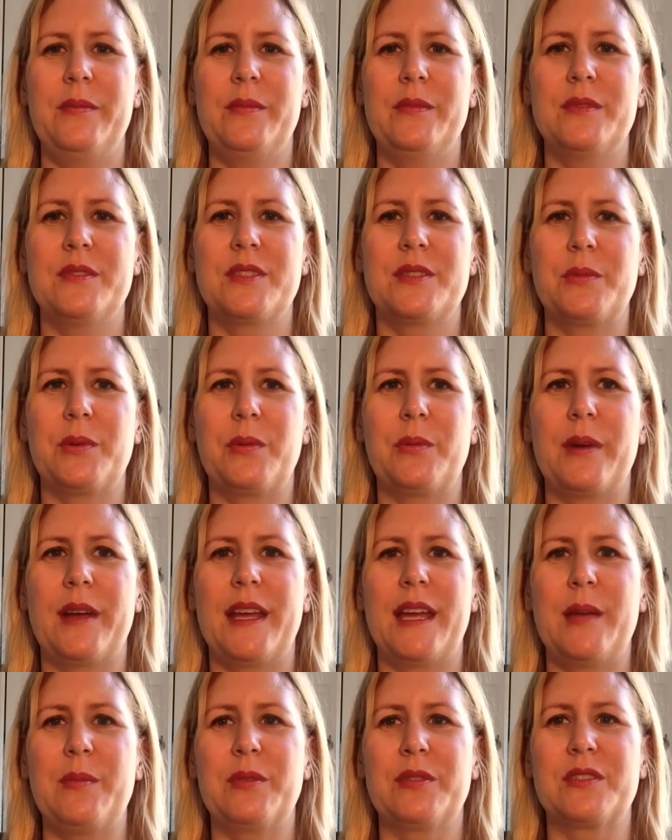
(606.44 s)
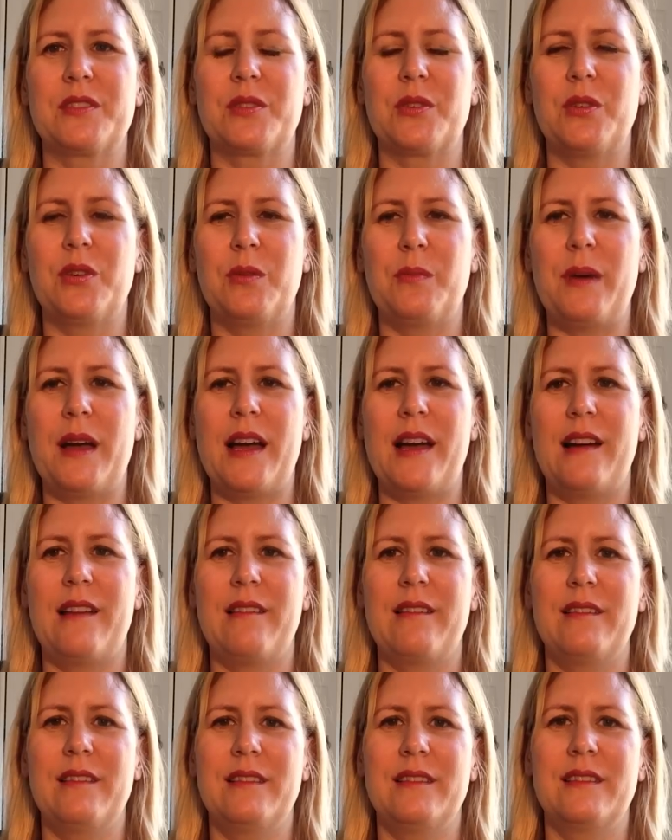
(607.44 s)
So we were able to come
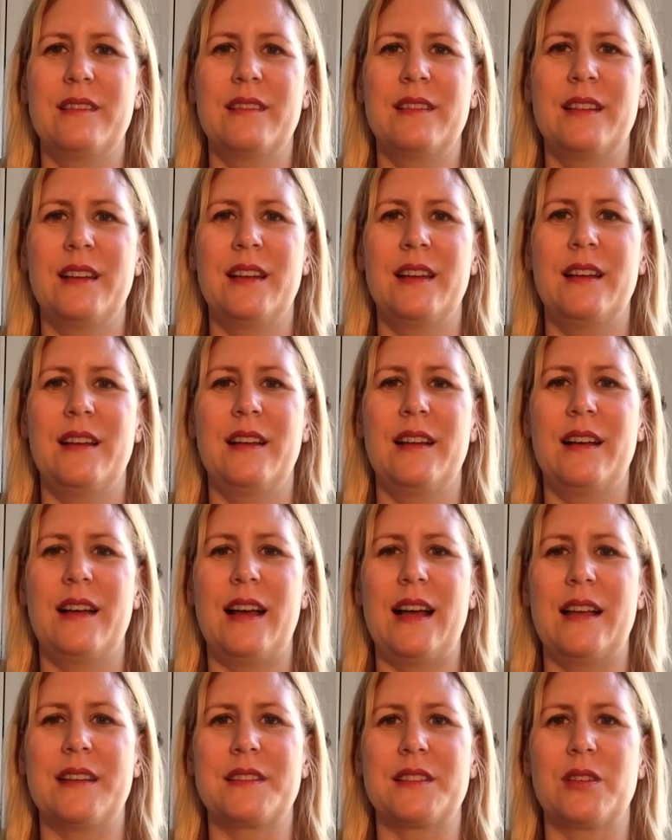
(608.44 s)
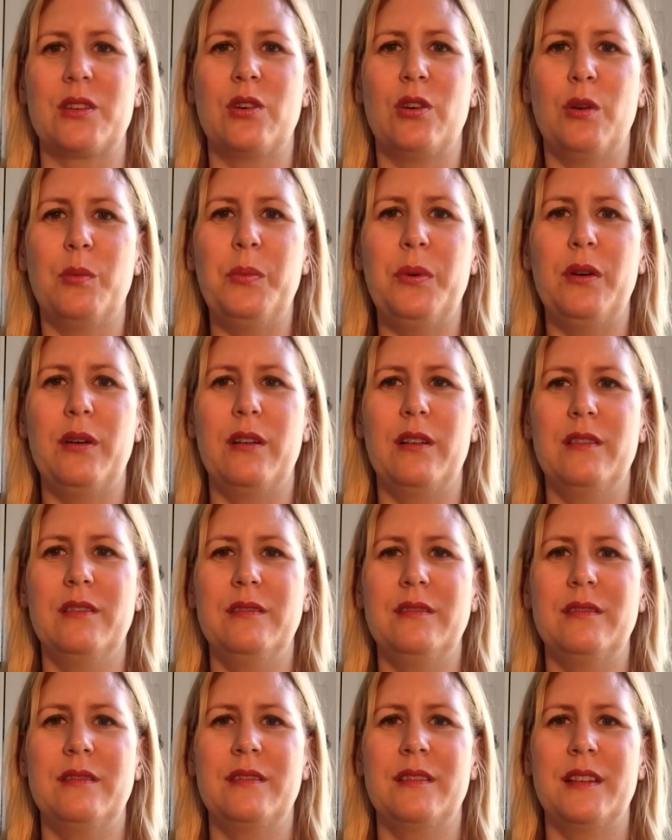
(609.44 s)
out as a couple.
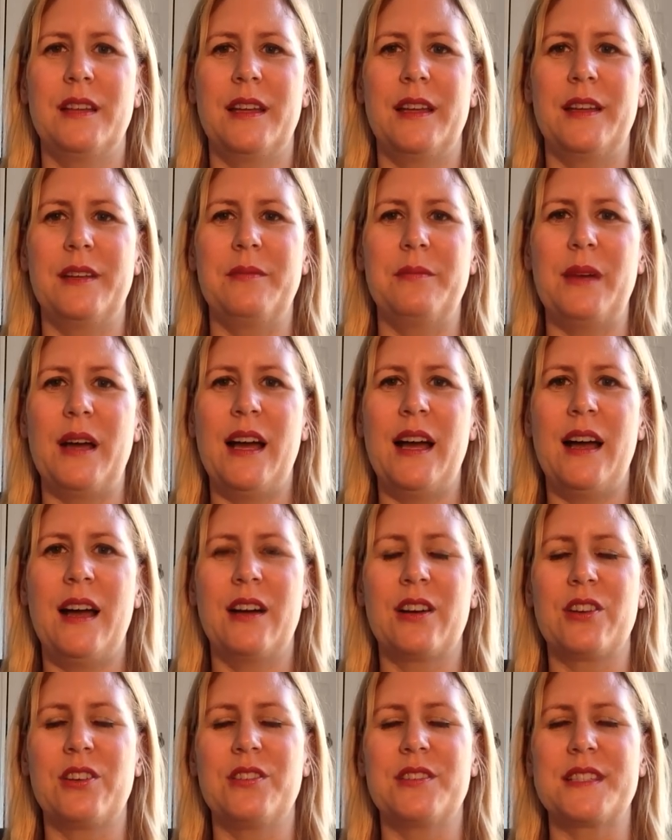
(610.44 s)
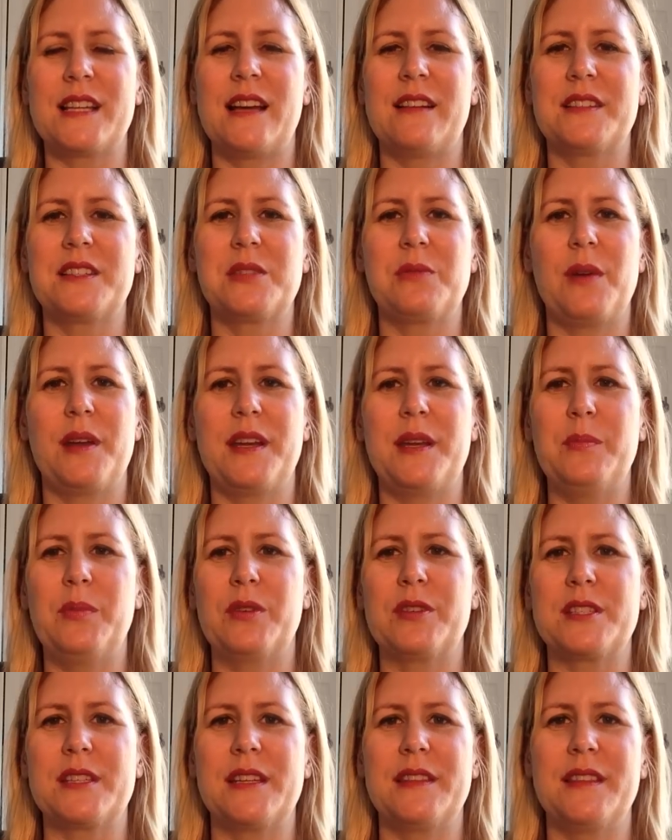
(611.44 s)
And my heart goes out to
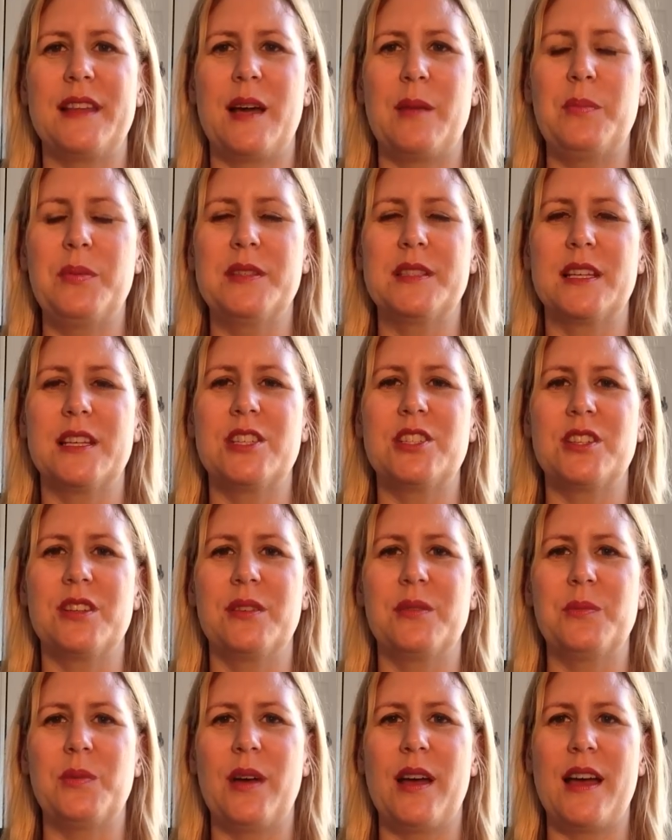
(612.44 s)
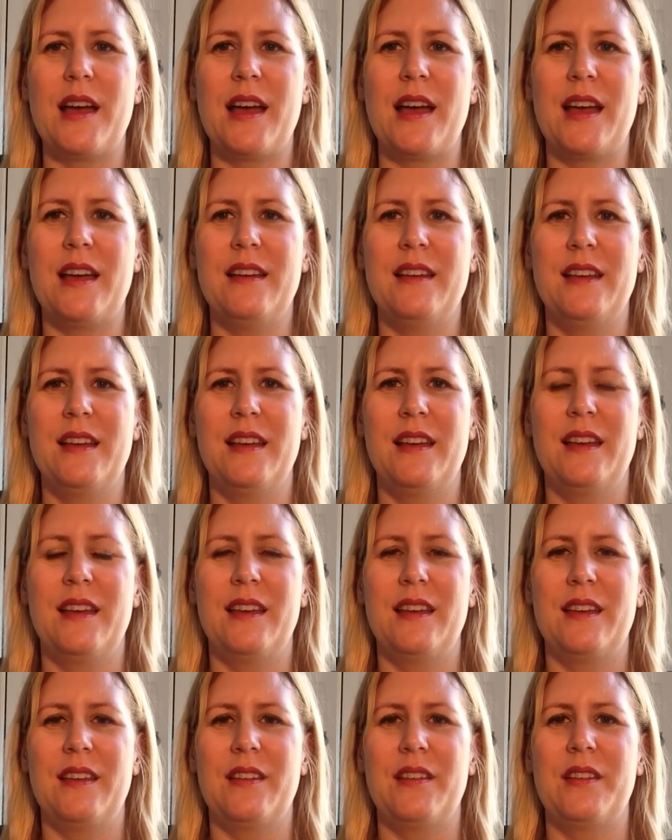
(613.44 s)
anybody in that position where
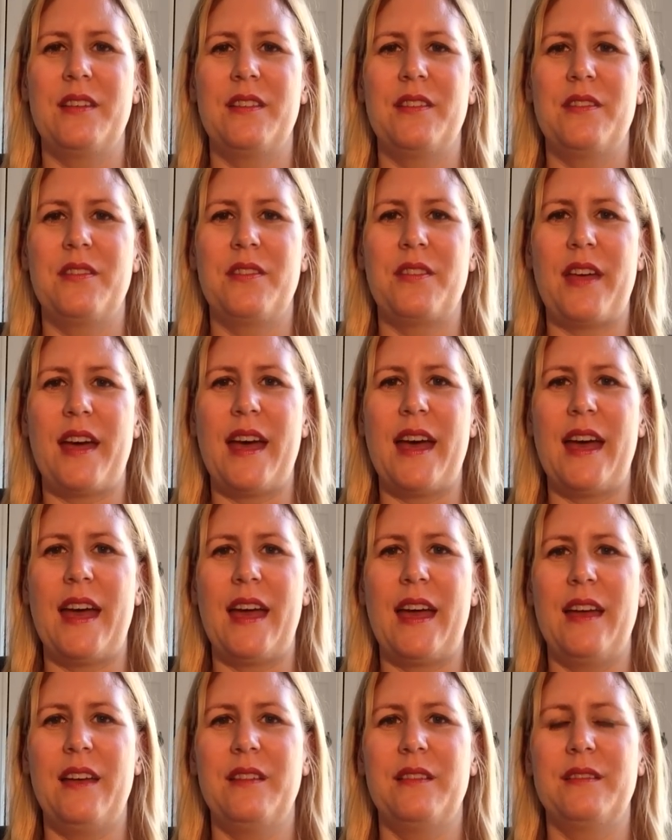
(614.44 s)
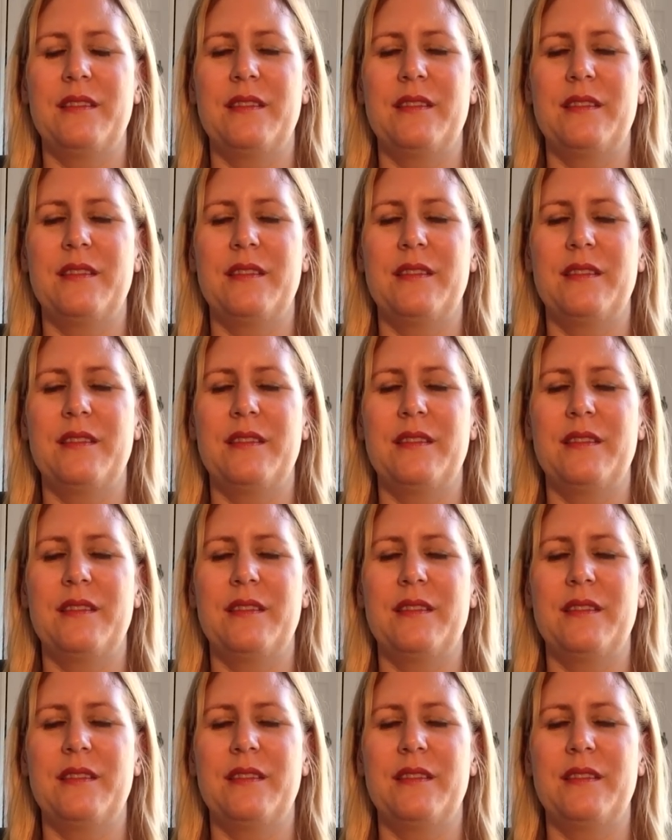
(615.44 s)
they're